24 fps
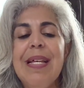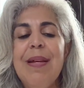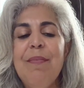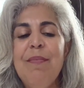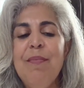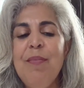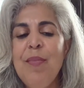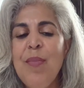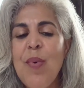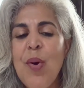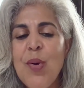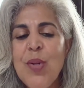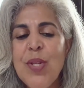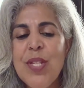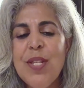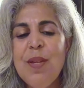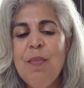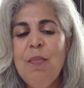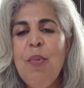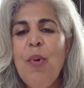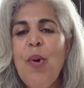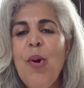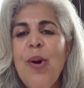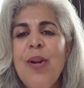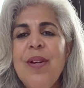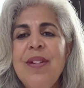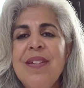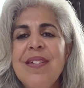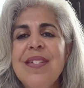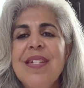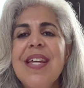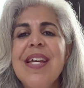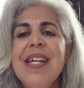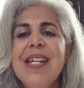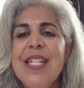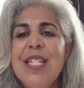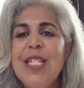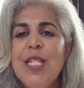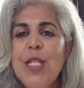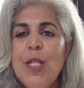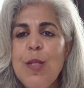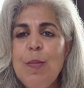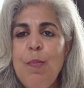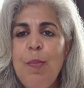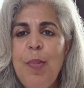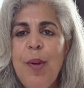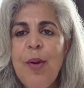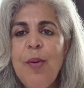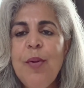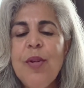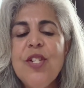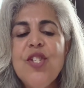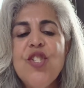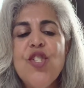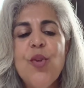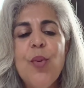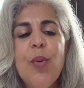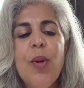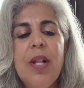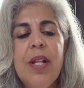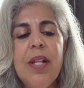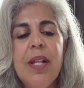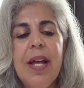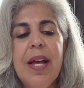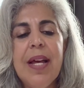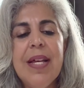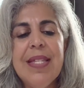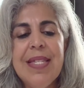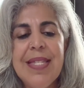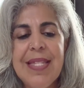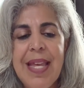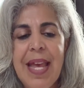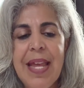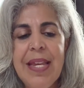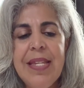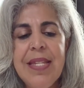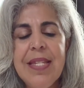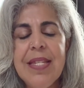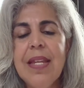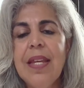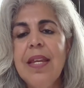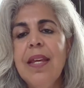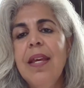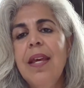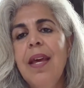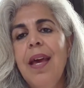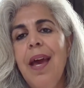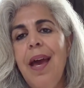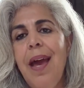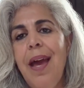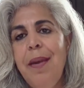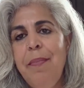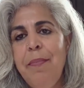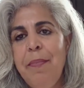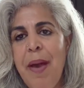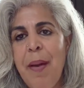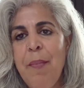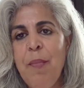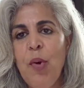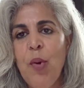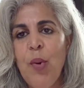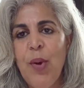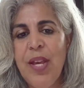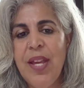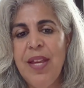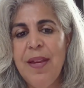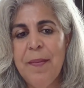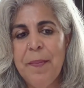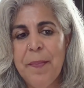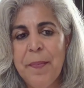most important, spiritual ascent, and memory.